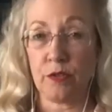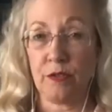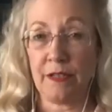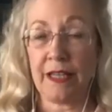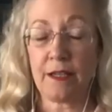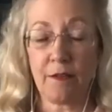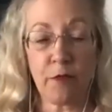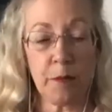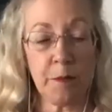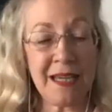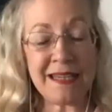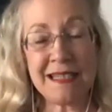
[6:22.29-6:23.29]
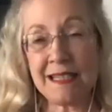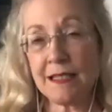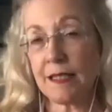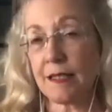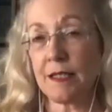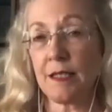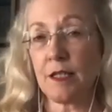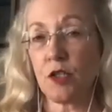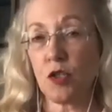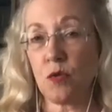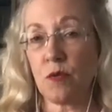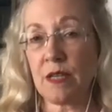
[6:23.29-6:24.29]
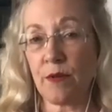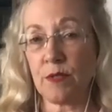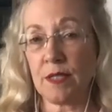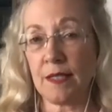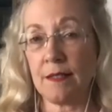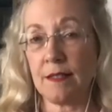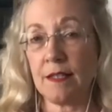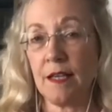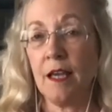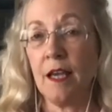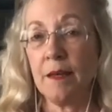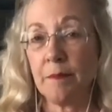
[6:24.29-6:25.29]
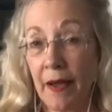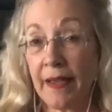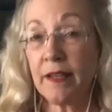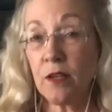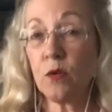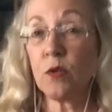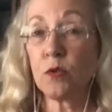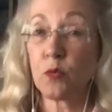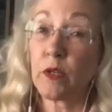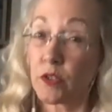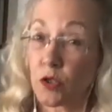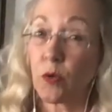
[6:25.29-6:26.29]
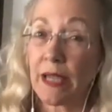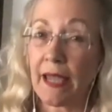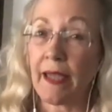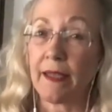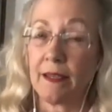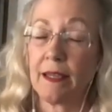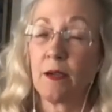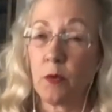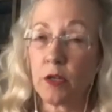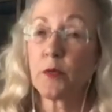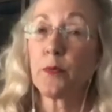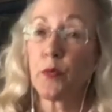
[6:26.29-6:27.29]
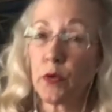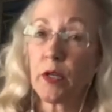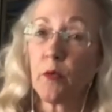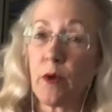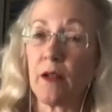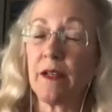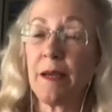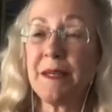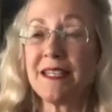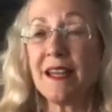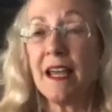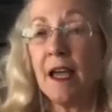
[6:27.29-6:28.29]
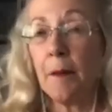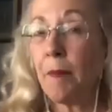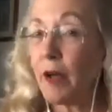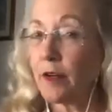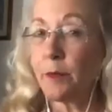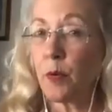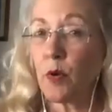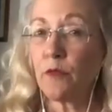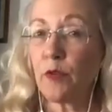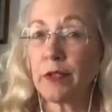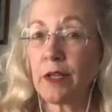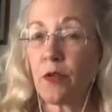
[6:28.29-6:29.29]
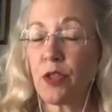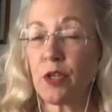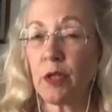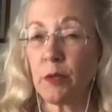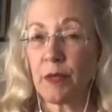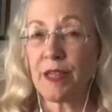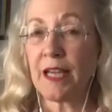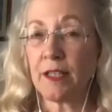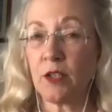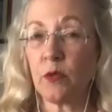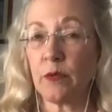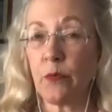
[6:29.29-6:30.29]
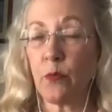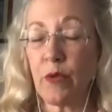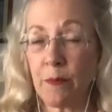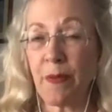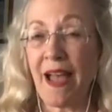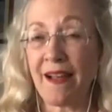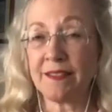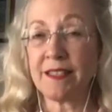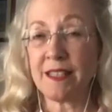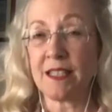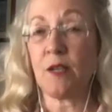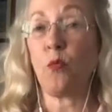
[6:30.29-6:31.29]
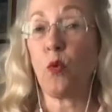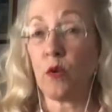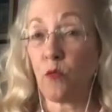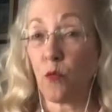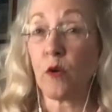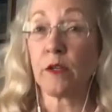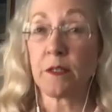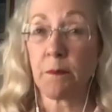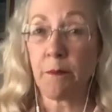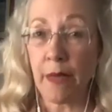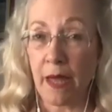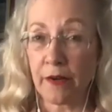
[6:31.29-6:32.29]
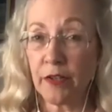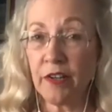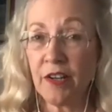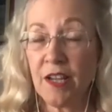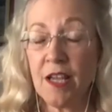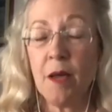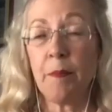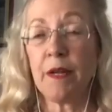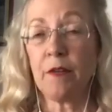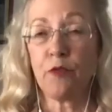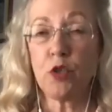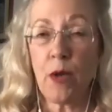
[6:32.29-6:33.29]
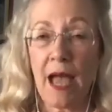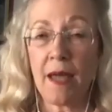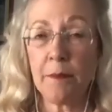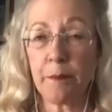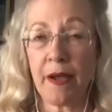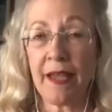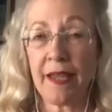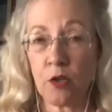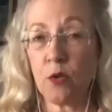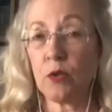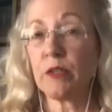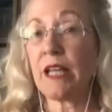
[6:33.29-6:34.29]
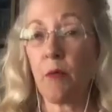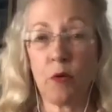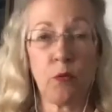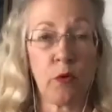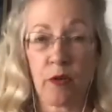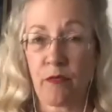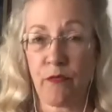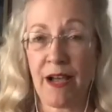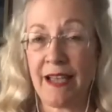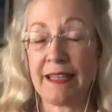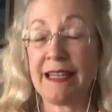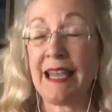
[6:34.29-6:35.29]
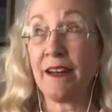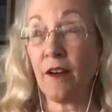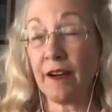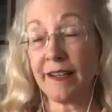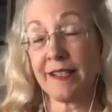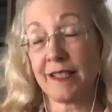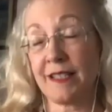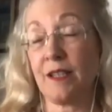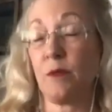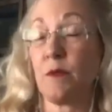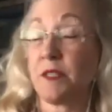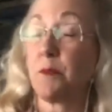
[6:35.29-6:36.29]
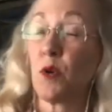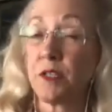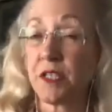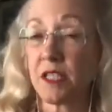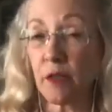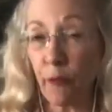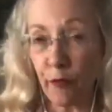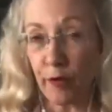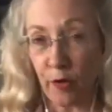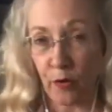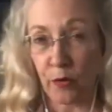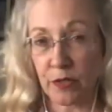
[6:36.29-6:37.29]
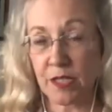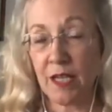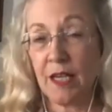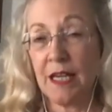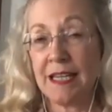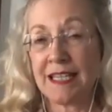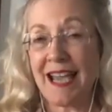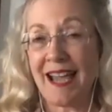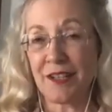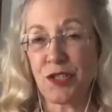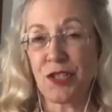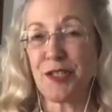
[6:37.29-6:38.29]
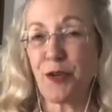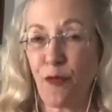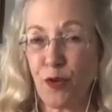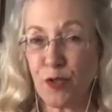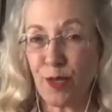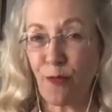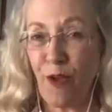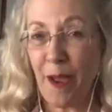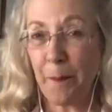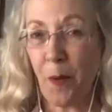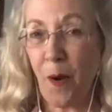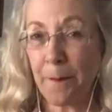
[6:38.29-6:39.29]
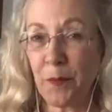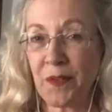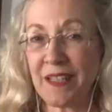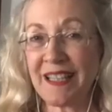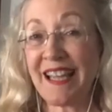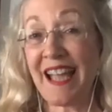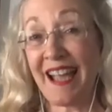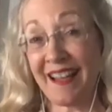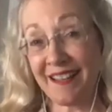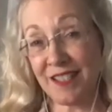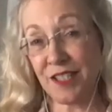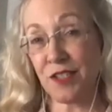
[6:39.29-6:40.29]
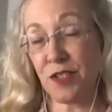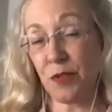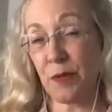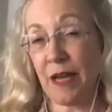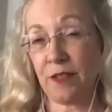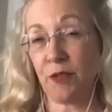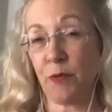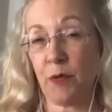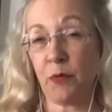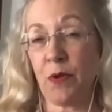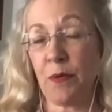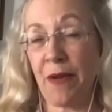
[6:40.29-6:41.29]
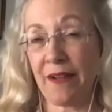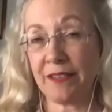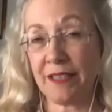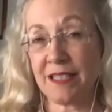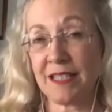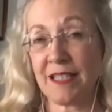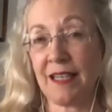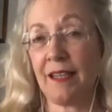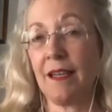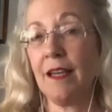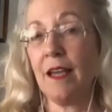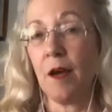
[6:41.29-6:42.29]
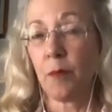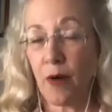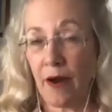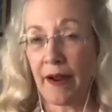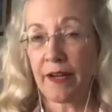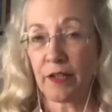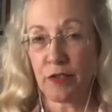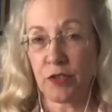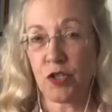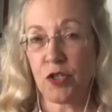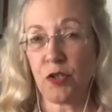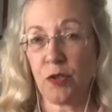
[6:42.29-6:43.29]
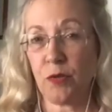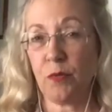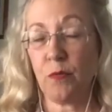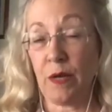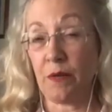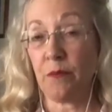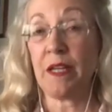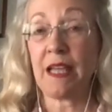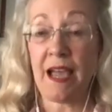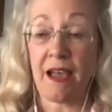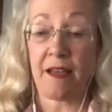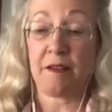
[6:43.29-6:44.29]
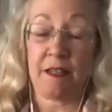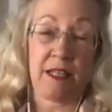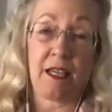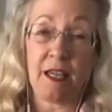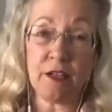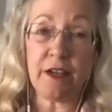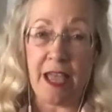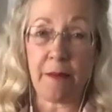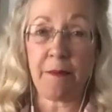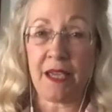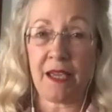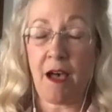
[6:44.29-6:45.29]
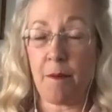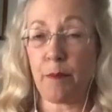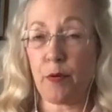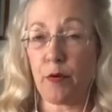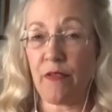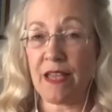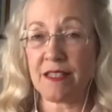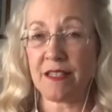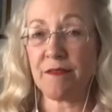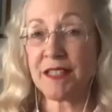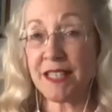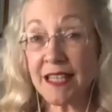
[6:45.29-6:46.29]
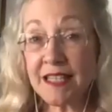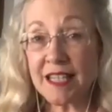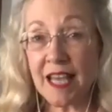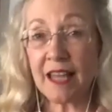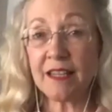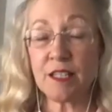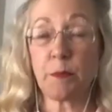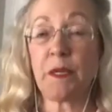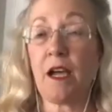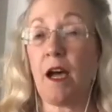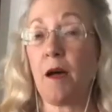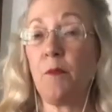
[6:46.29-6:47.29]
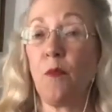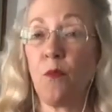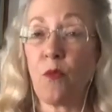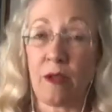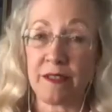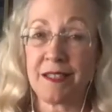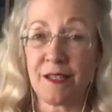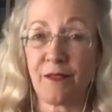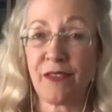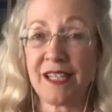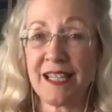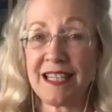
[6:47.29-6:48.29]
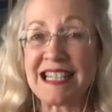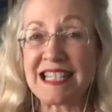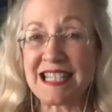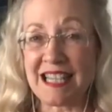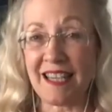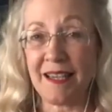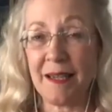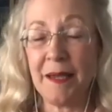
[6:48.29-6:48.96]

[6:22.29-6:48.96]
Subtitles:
Like from 1960 to 2000, buy and hold worked okay. It worked pretty well. I mean, modern portfolio theory with annual rebalancing would have worked better, but if you had buy and hold, that would work fine. And honestly, it was more difficult to actually diversify properly and to do annual rebalancing prior to when we had the internet become pervasive. Since then, it's become relatively easy